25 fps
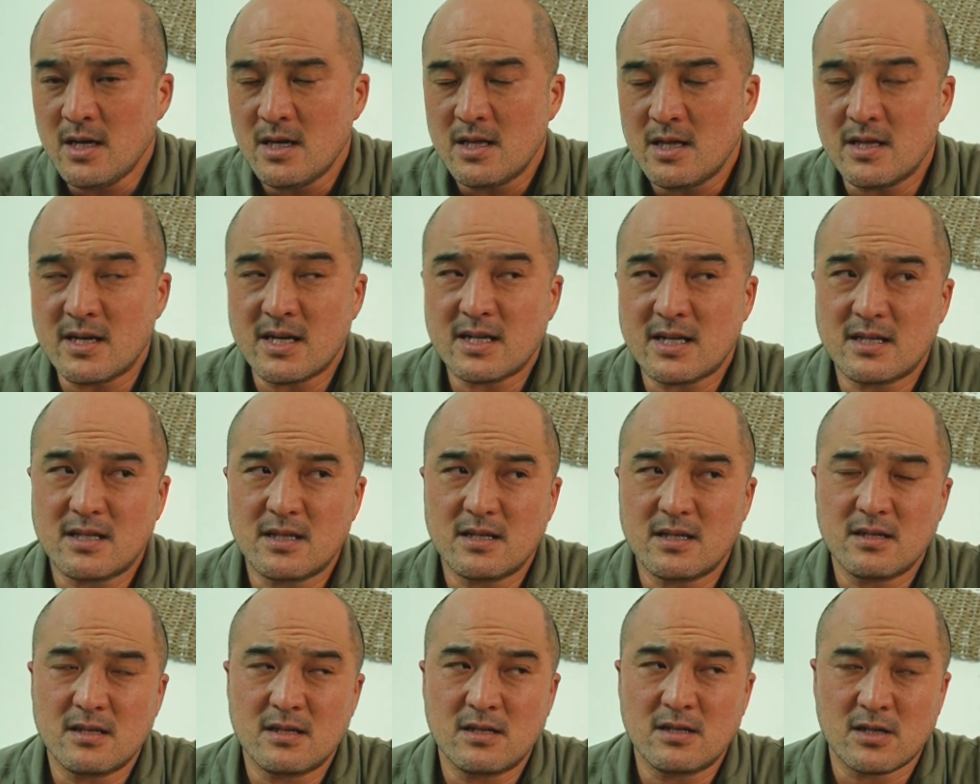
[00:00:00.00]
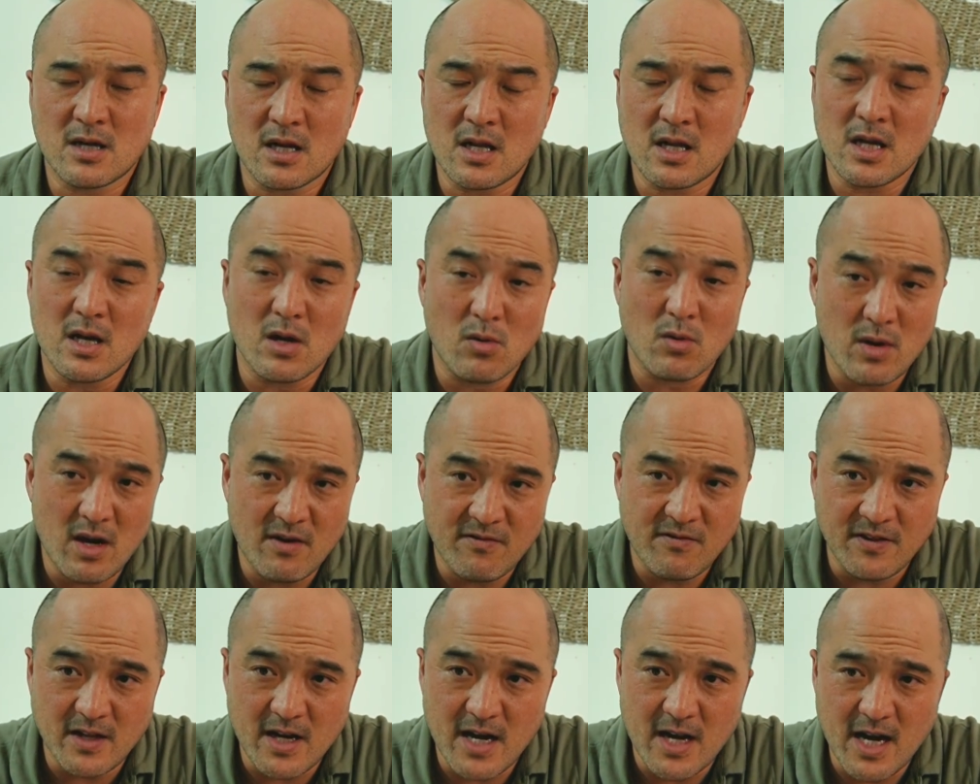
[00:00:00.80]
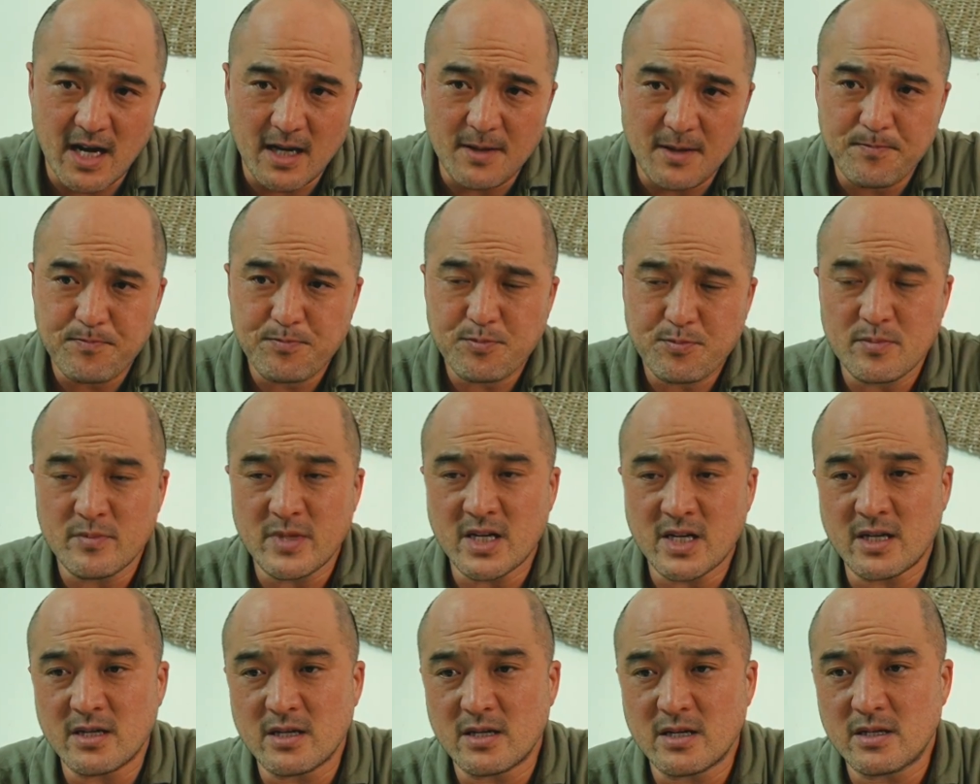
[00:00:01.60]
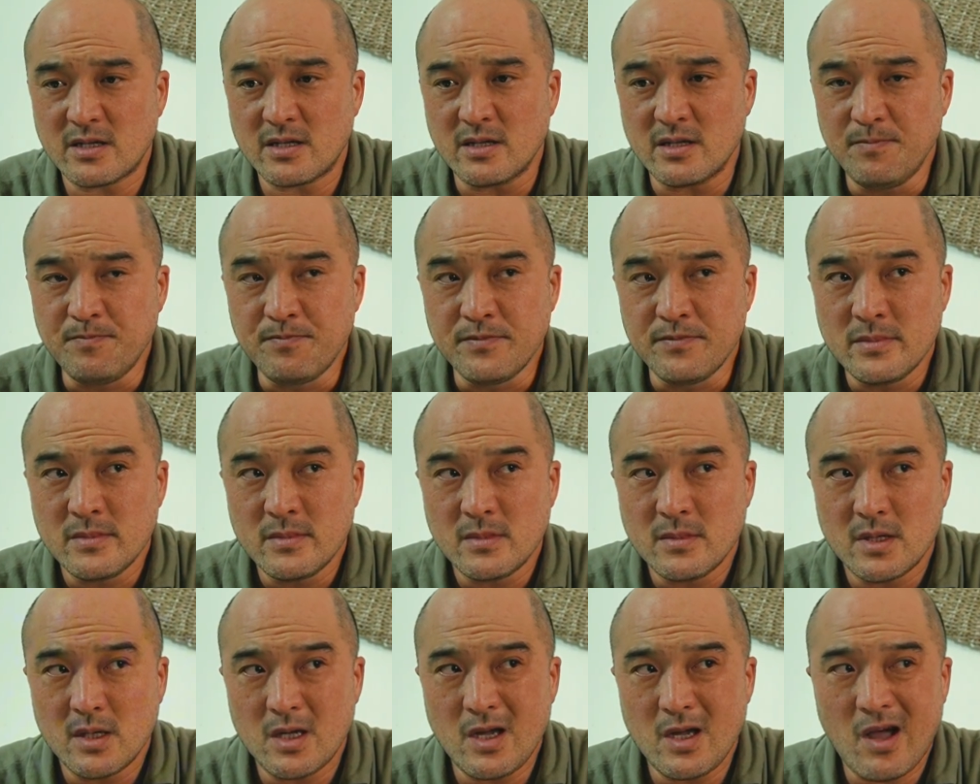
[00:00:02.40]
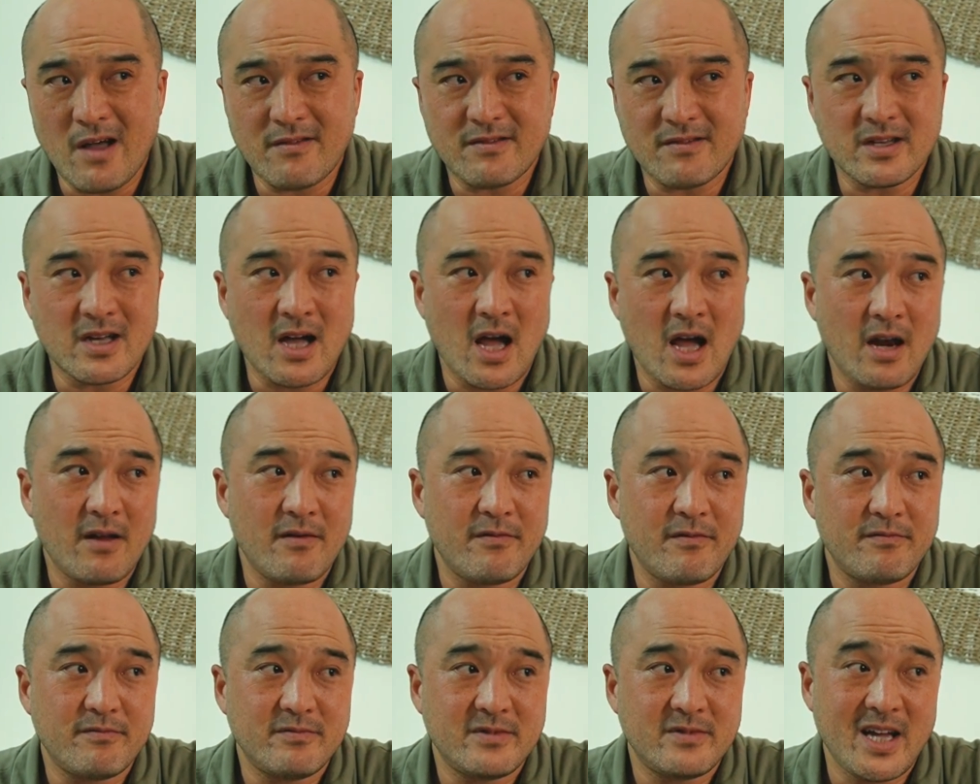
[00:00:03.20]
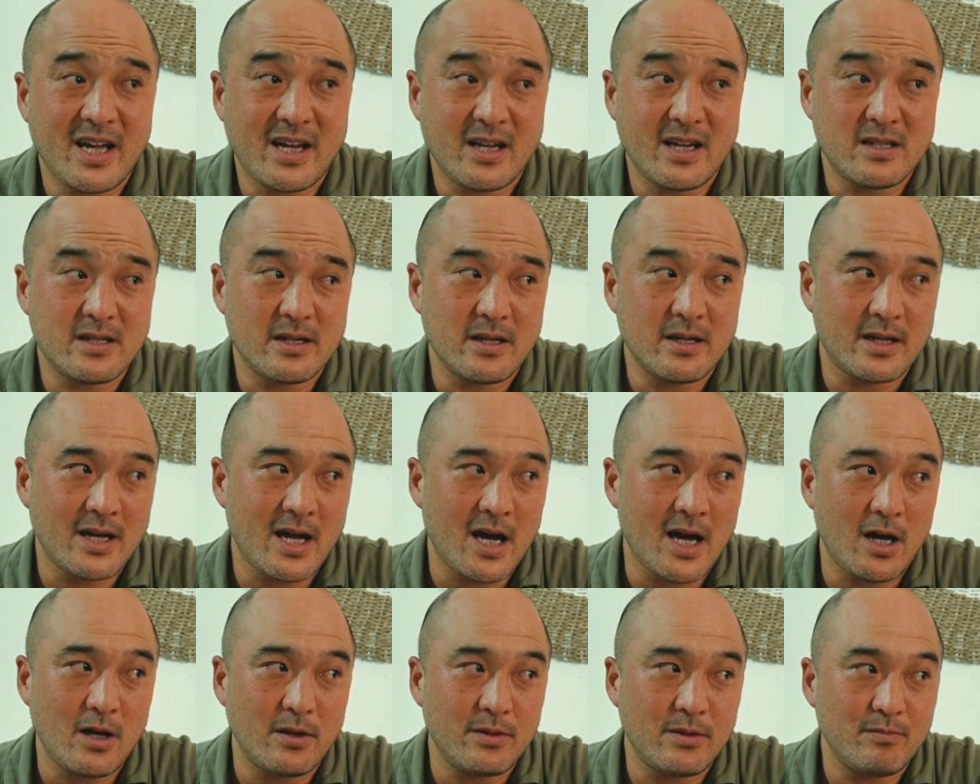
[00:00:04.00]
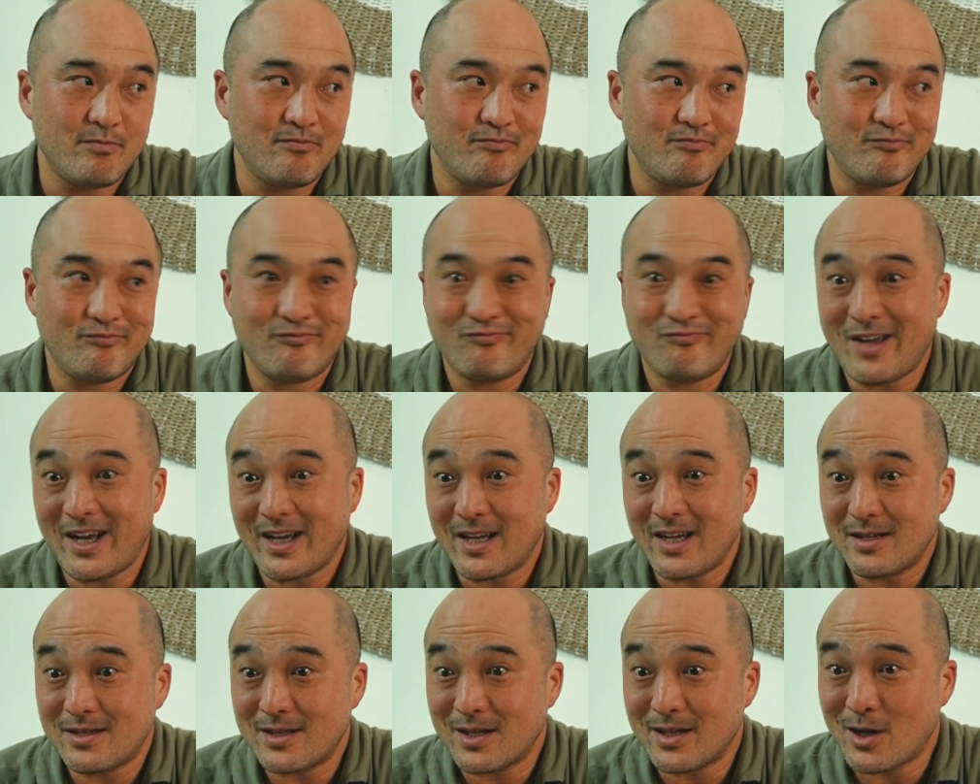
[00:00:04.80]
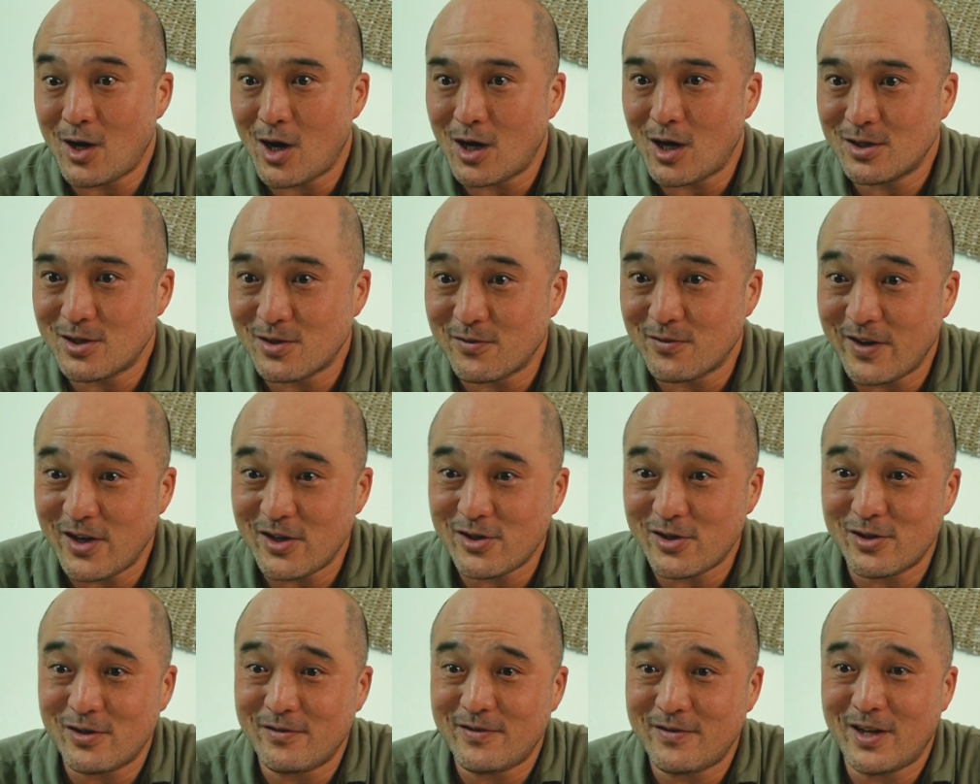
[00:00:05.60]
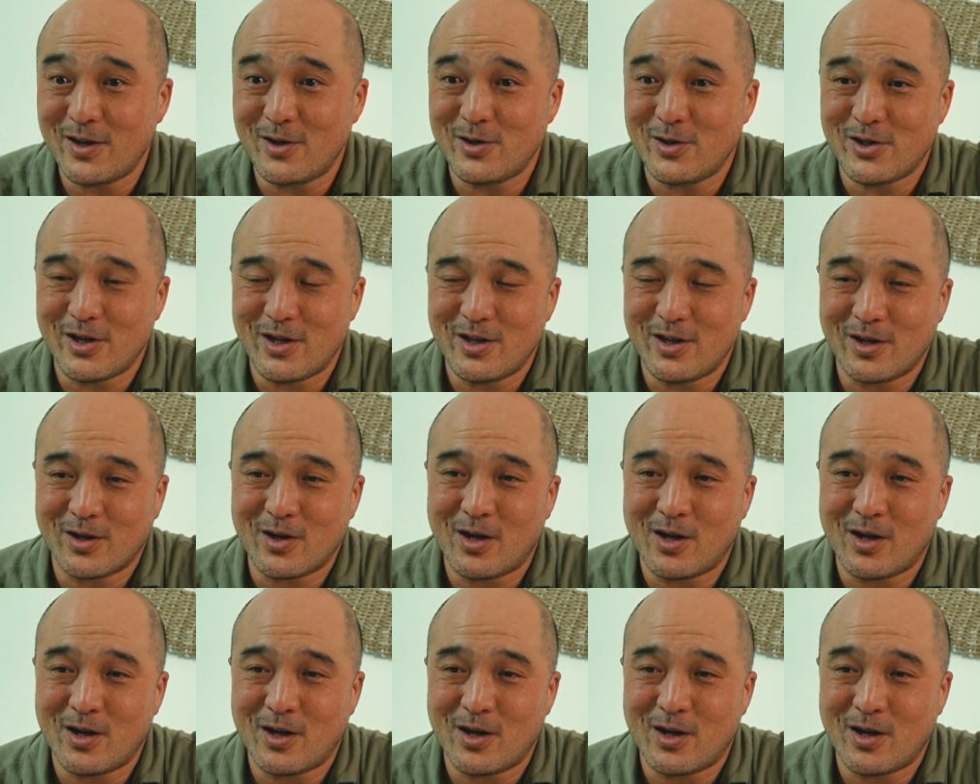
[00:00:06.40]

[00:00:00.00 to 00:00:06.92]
That's generally a red flag because you have to kind of take into account, I guess, the conservation of energy and the